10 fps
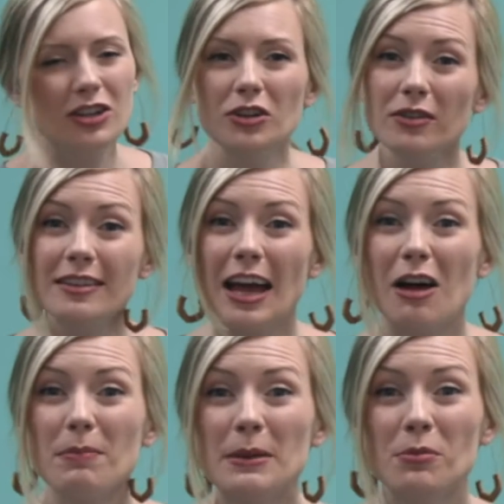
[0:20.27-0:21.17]
used to
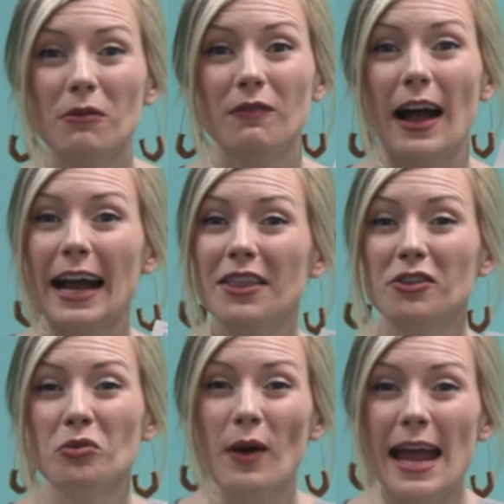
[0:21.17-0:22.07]
help people find
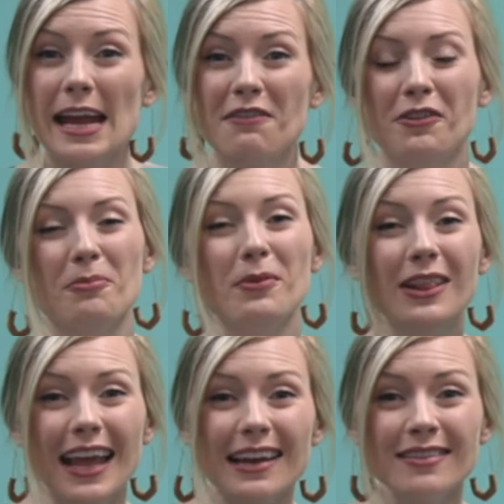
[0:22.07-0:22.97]
their way from
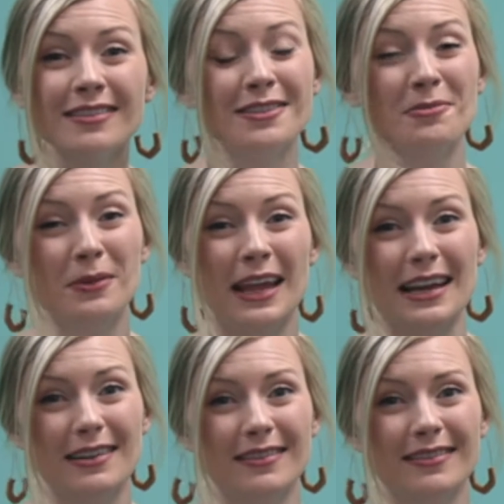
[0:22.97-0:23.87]
place to place.